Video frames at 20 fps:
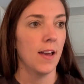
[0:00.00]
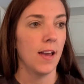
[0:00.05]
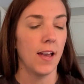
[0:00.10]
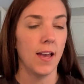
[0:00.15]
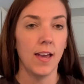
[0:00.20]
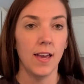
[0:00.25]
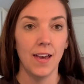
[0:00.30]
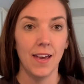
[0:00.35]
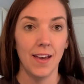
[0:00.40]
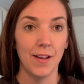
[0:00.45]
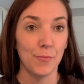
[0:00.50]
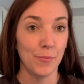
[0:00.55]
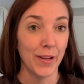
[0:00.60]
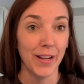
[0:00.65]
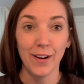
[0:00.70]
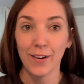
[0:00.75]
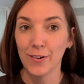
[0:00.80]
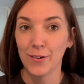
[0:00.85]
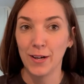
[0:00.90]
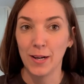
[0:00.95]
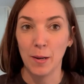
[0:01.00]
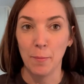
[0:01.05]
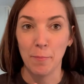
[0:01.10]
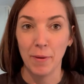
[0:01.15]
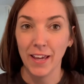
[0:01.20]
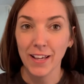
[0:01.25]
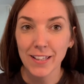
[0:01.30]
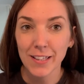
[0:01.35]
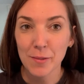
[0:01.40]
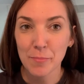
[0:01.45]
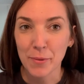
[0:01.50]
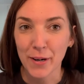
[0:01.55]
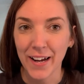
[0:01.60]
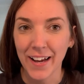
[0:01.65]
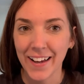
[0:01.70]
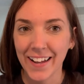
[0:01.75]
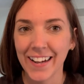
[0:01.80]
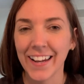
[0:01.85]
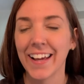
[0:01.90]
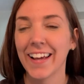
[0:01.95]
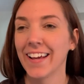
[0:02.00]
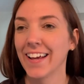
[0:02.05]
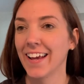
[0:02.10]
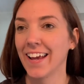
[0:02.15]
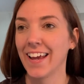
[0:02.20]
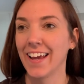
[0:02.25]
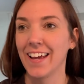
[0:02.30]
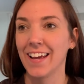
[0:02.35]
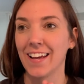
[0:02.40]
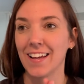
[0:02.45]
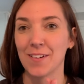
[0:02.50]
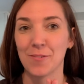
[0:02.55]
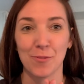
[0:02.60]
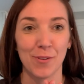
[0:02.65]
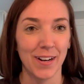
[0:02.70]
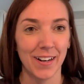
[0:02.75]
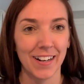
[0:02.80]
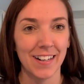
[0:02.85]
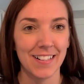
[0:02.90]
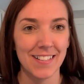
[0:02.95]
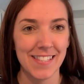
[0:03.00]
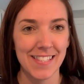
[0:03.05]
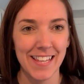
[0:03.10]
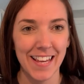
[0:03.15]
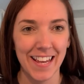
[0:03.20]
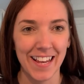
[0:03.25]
and we are going to bake the bread, and we're going to see.